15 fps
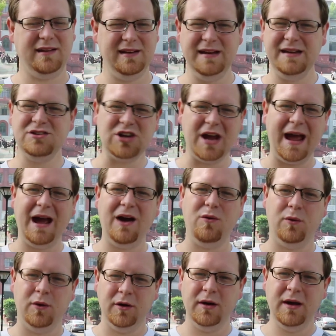In each
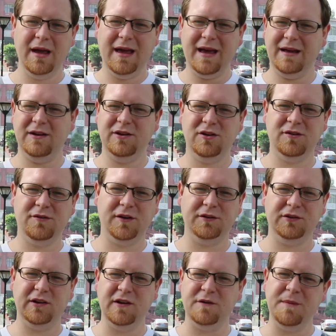hour at a
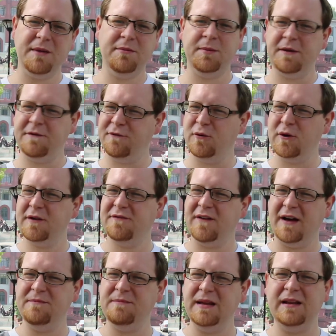university, you'll maybe be
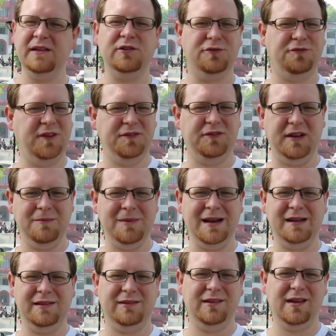45 minutes or 50
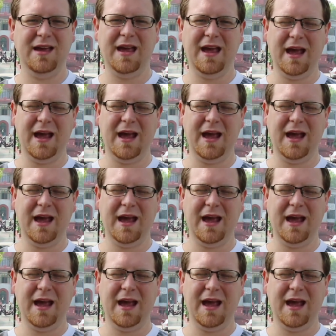minutes,